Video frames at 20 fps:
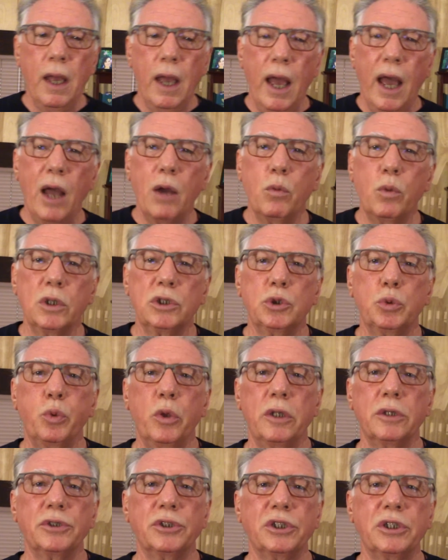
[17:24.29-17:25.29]
and which
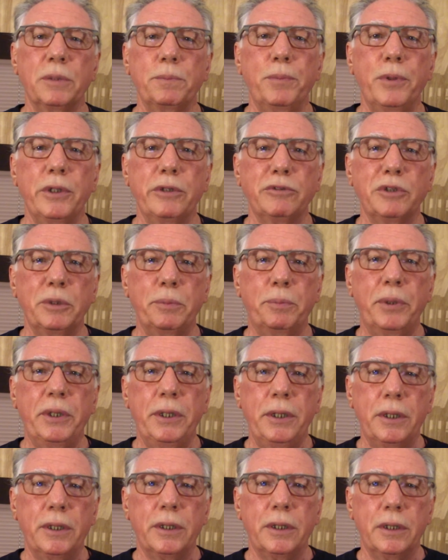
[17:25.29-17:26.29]
we're simply
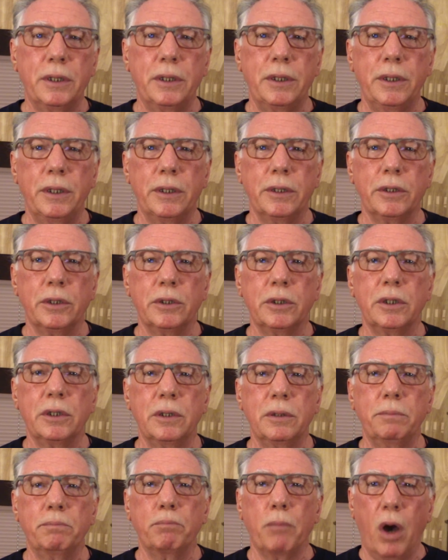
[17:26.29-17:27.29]
repeating here
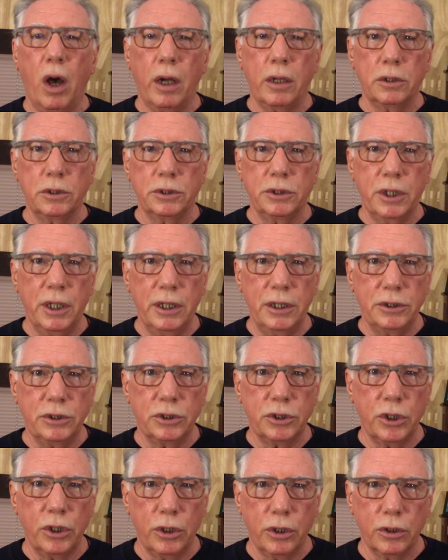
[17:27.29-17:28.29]
in modern-day
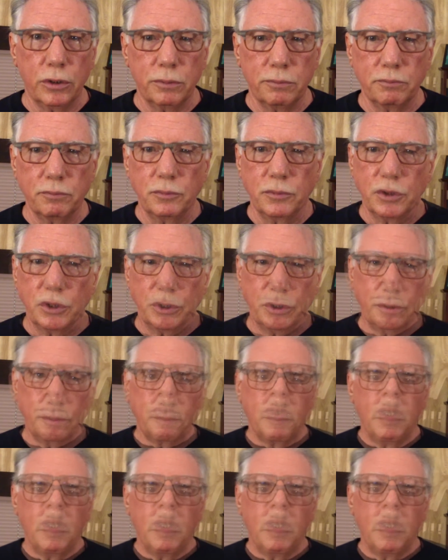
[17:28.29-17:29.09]
terms.